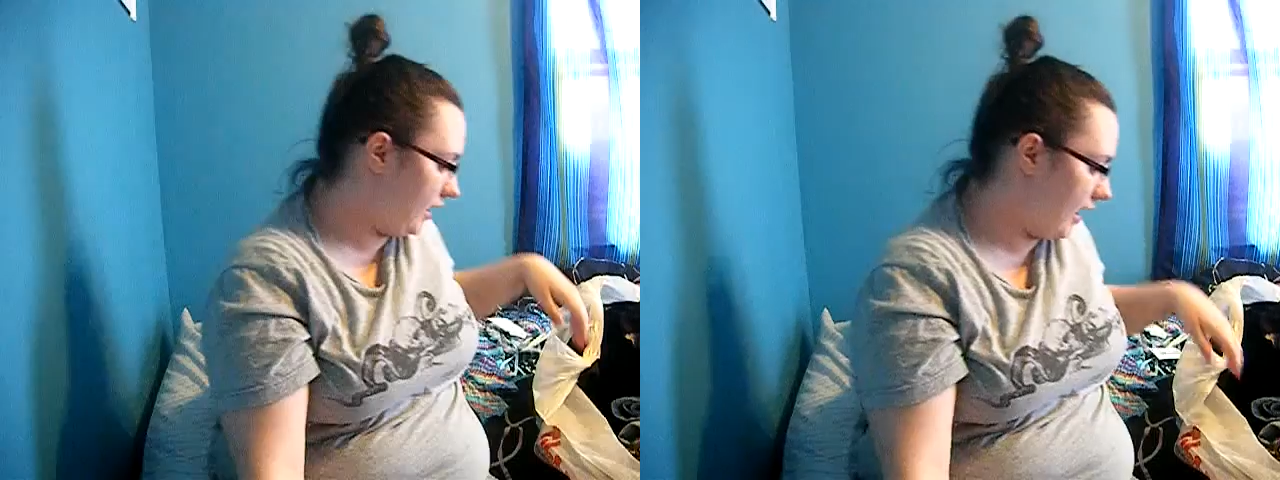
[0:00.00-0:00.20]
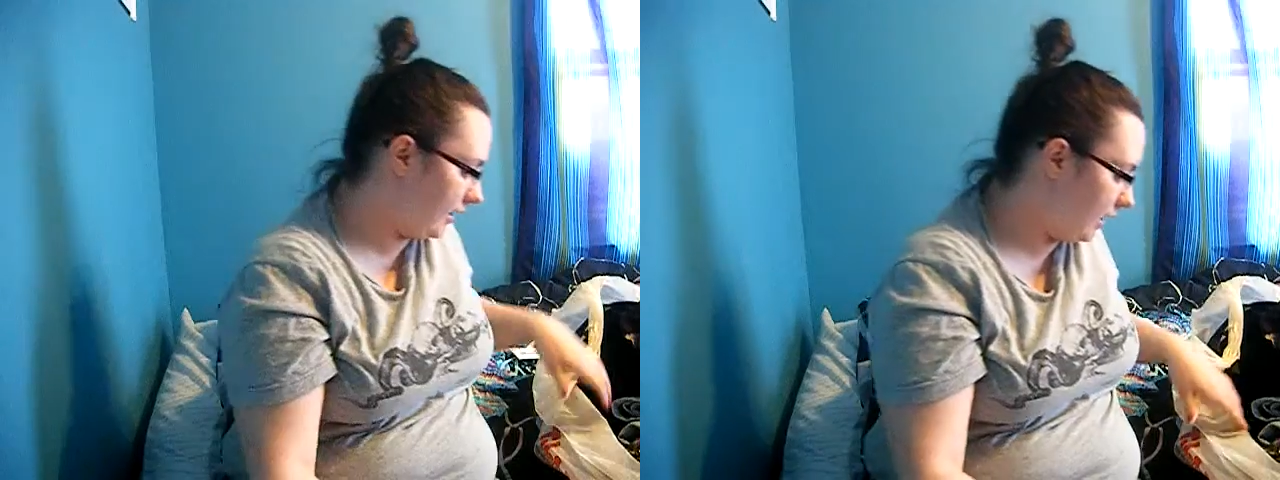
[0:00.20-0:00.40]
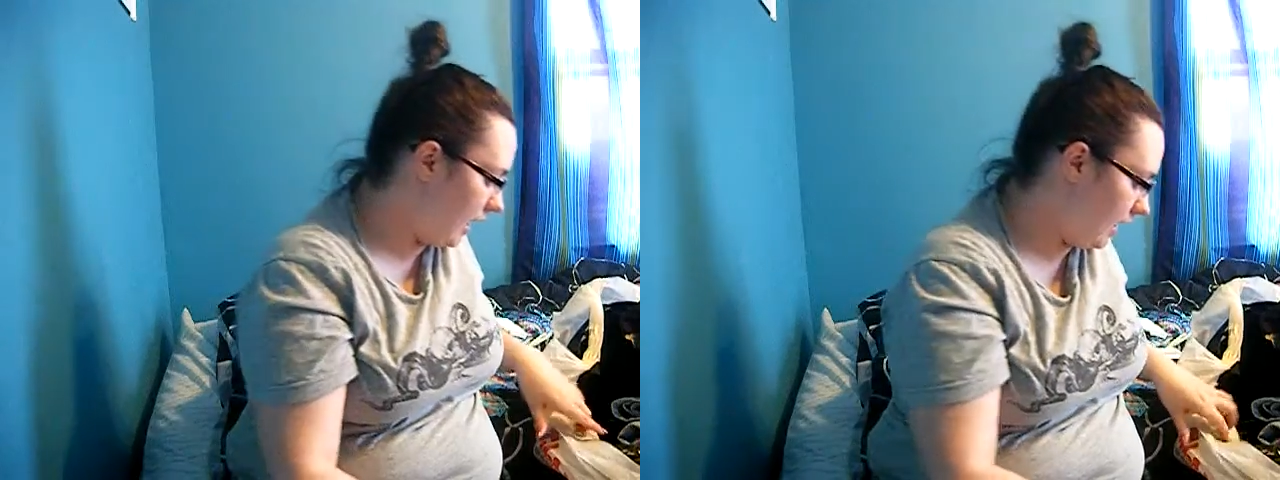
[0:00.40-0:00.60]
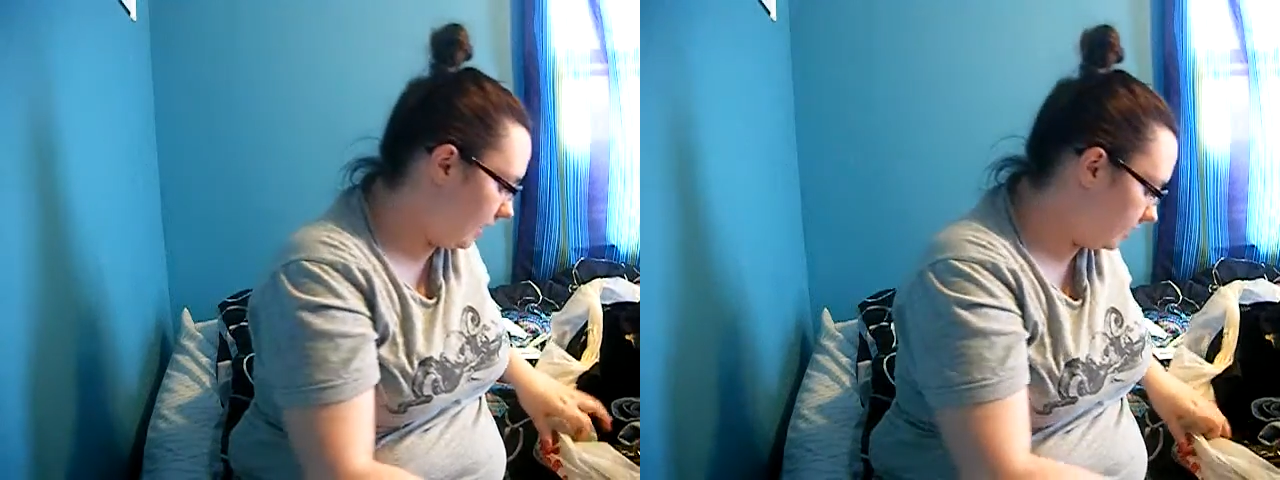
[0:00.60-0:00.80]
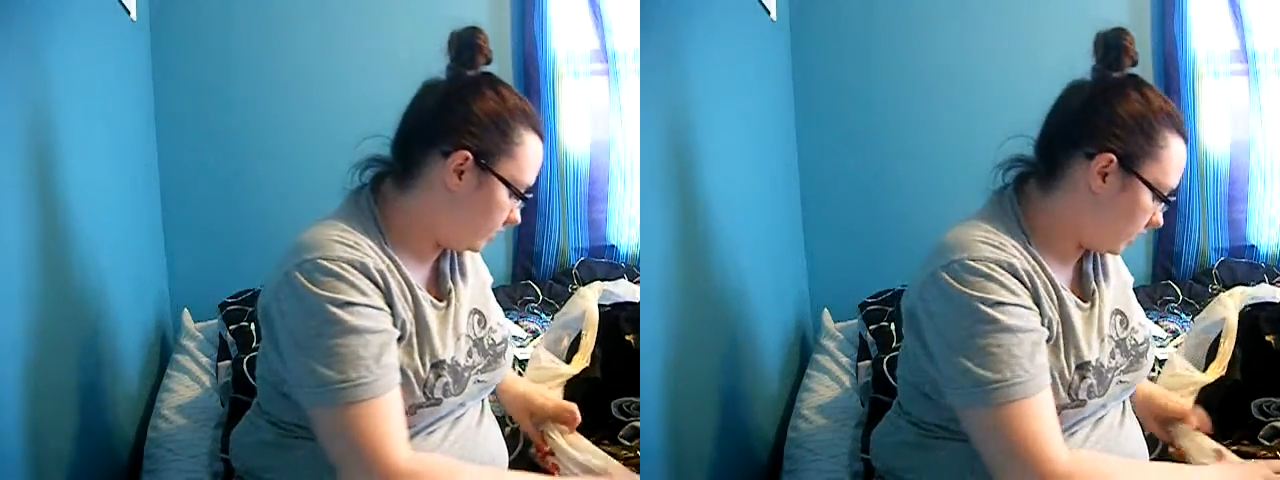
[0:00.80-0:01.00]
I
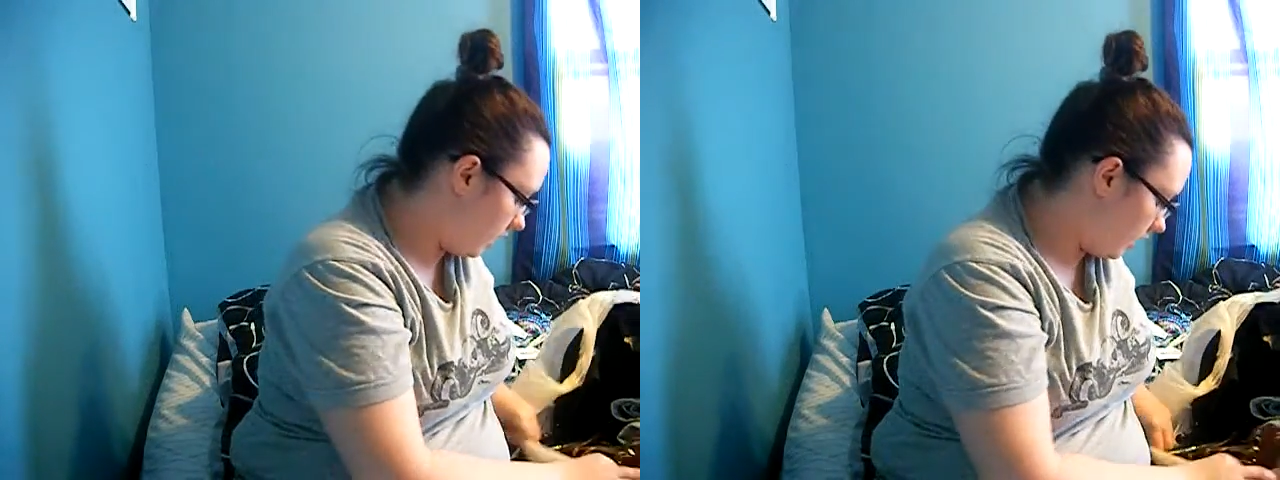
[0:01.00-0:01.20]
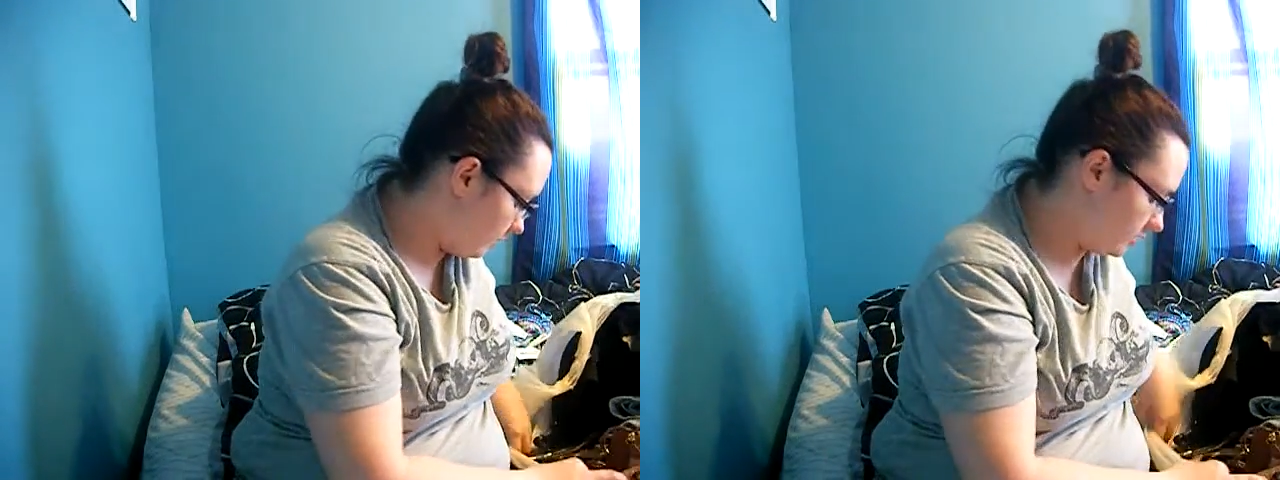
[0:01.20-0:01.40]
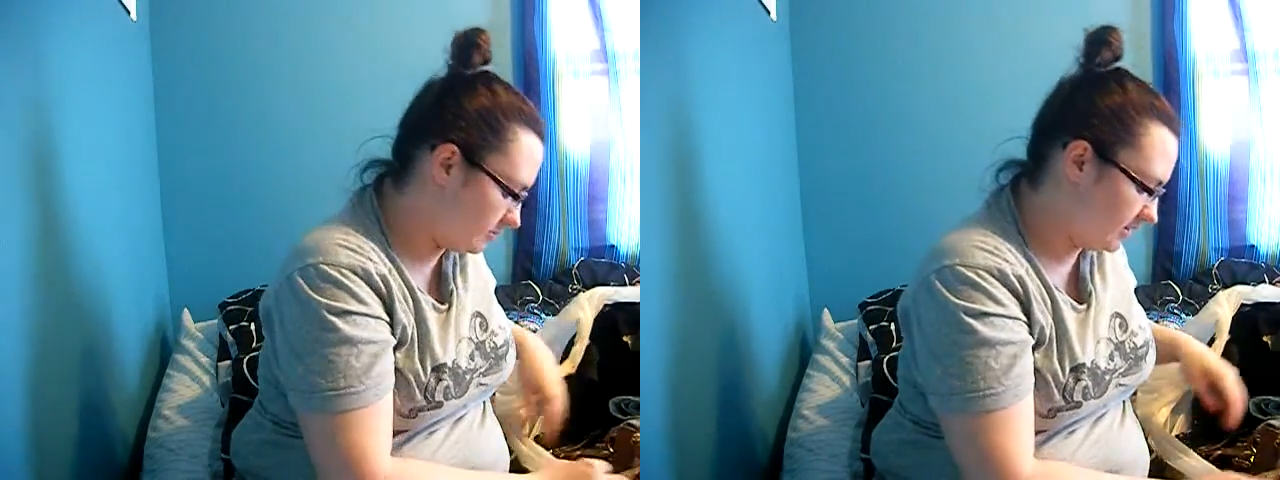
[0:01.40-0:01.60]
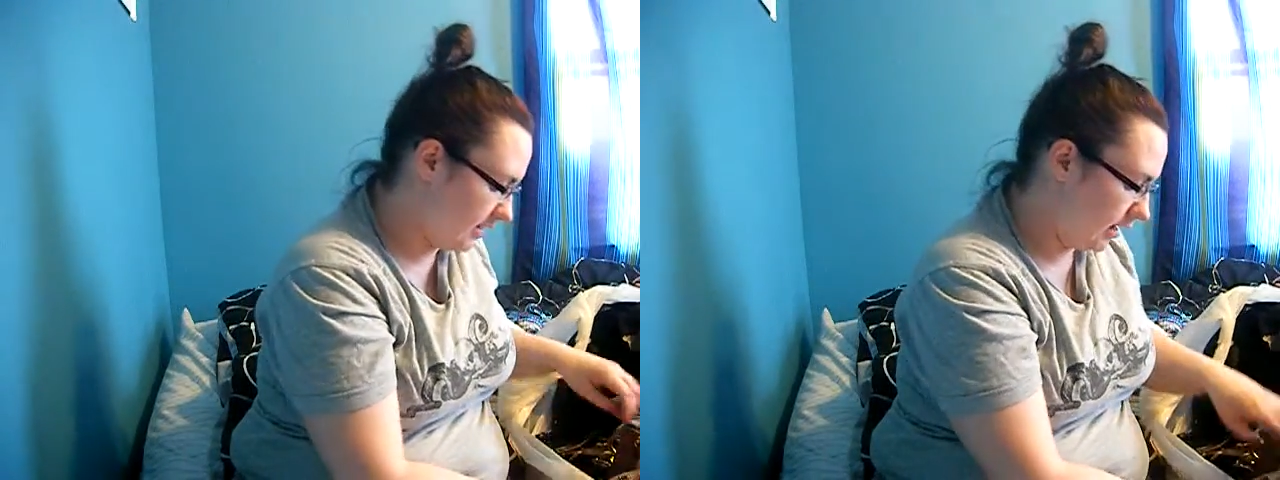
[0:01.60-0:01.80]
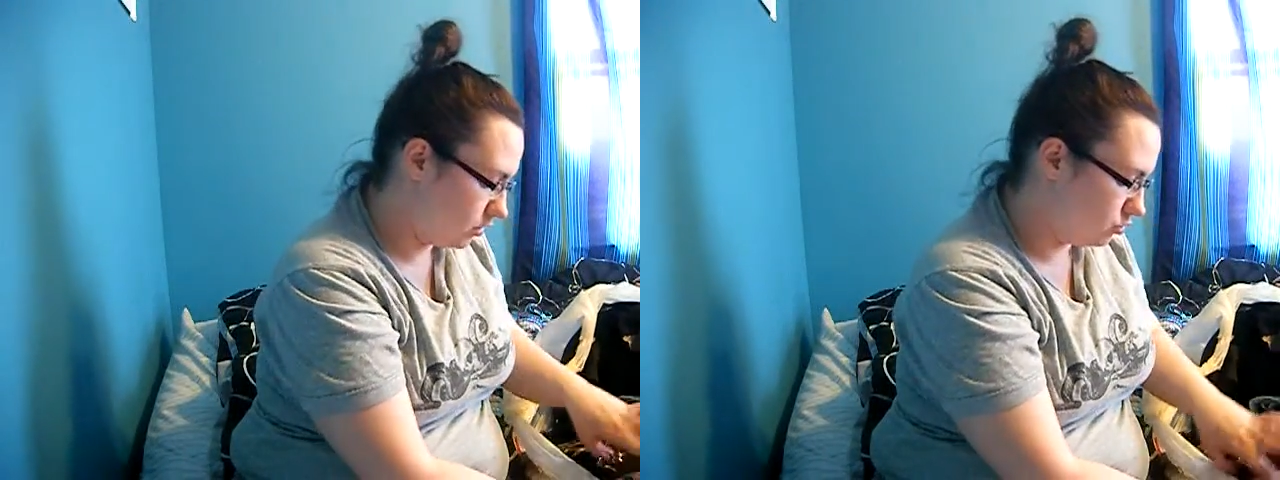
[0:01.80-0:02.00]
got some
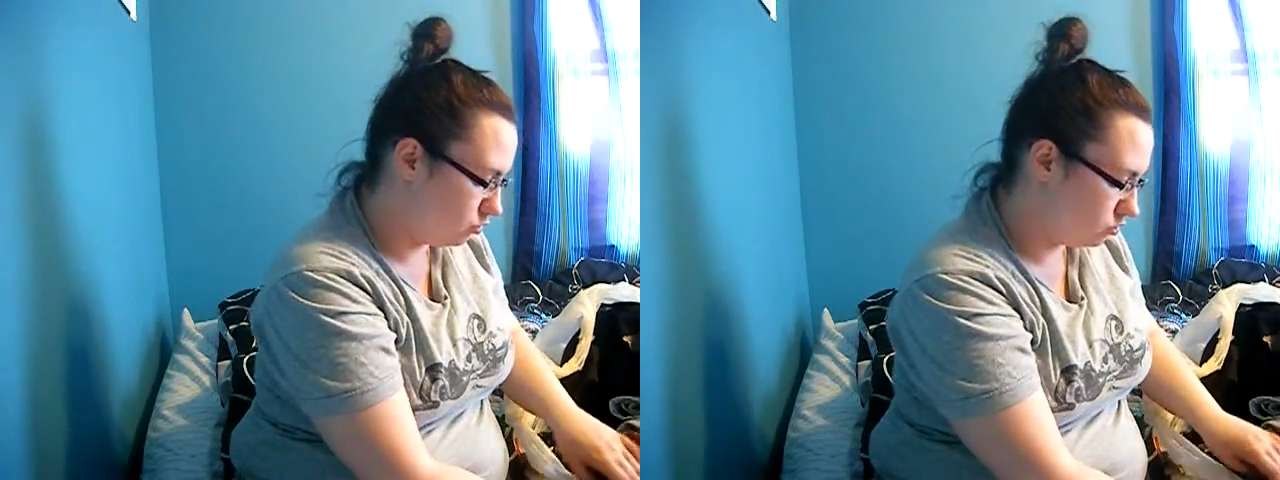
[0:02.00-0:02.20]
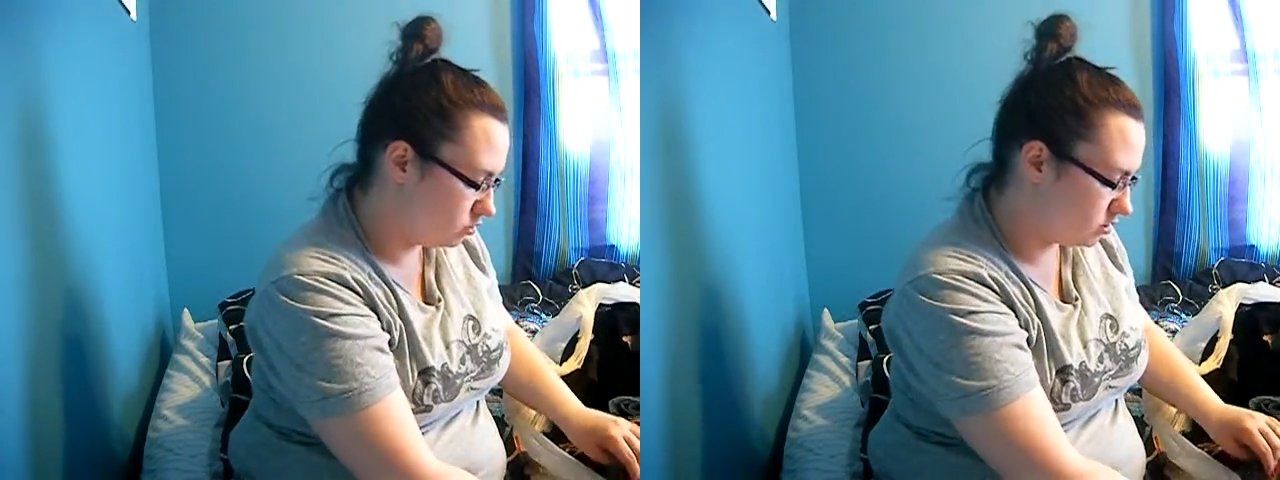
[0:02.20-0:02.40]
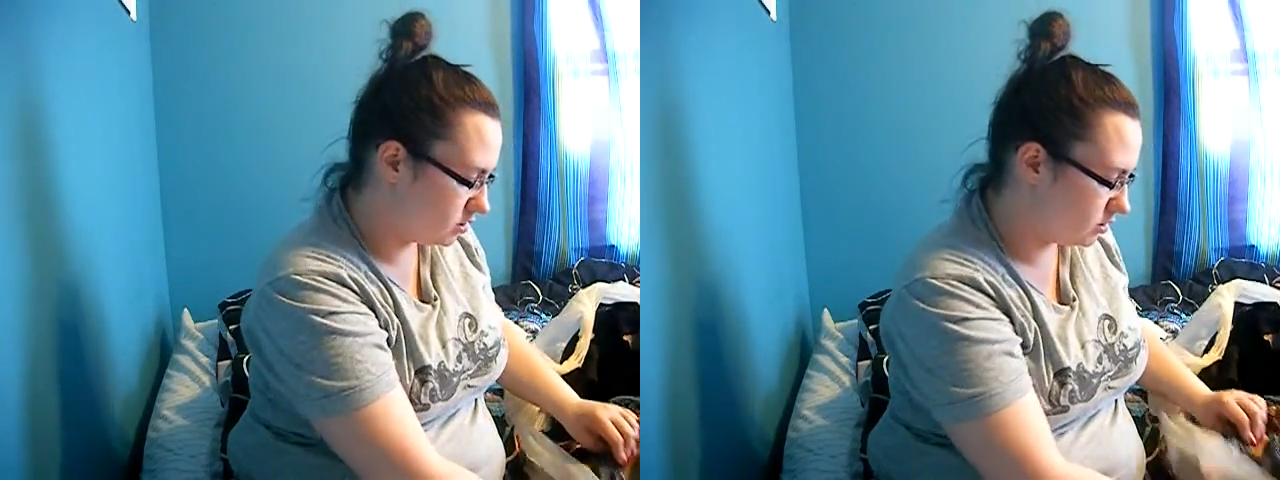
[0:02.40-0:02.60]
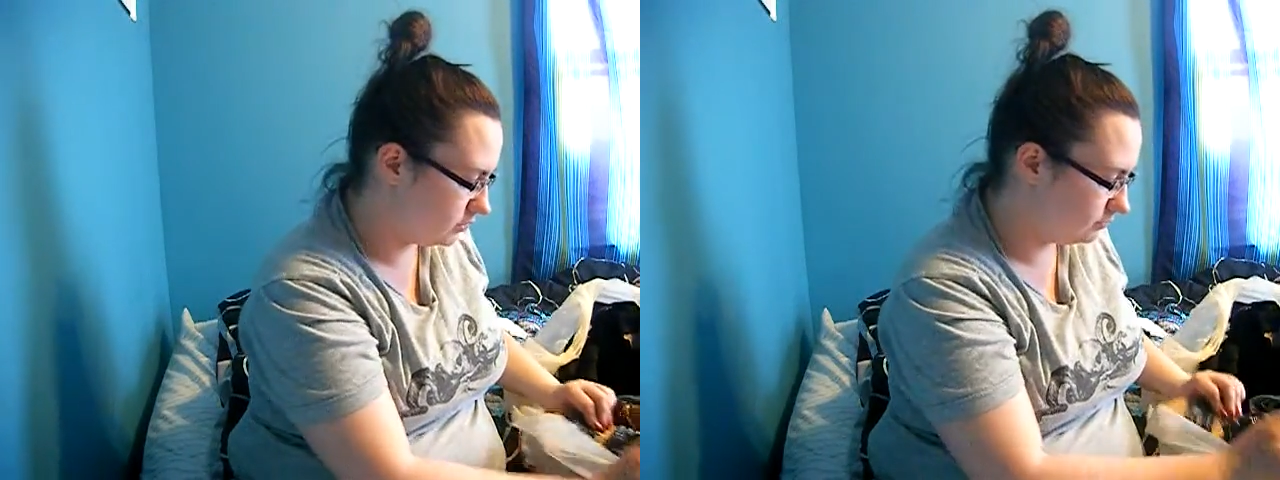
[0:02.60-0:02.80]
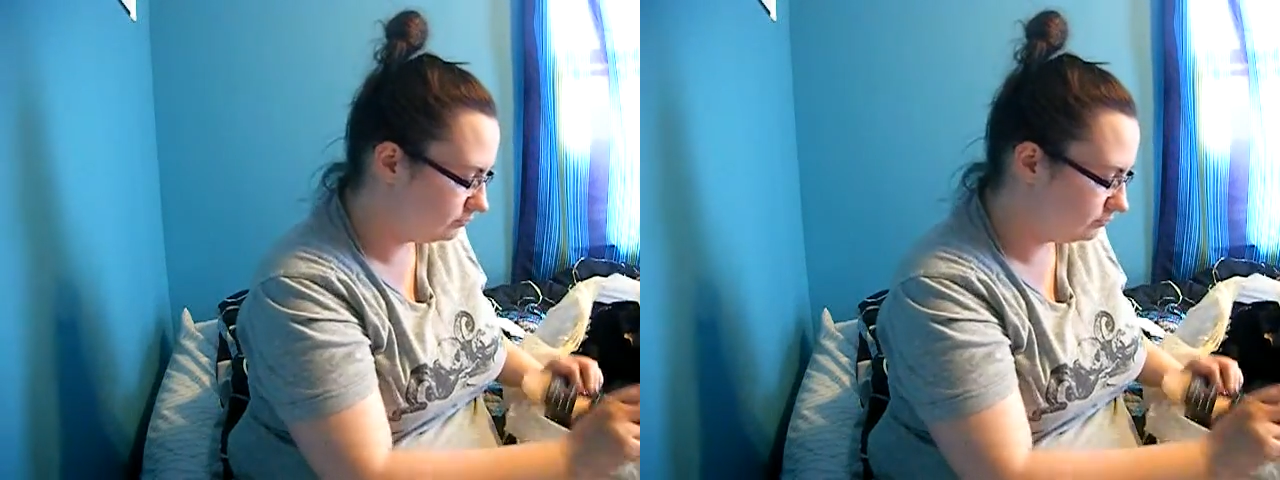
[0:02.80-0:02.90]
sandals.